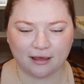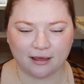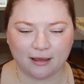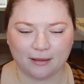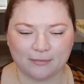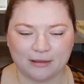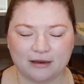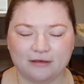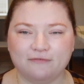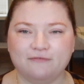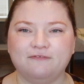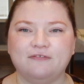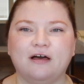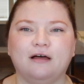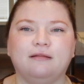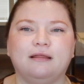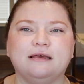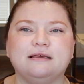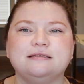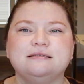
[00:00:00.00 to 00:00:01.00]
And it
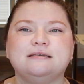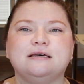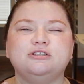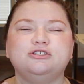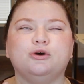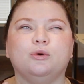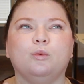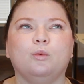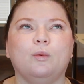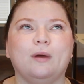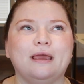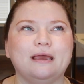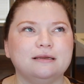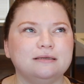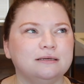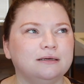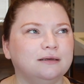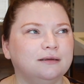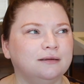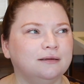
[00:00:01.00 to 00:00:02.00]
felt like such a weight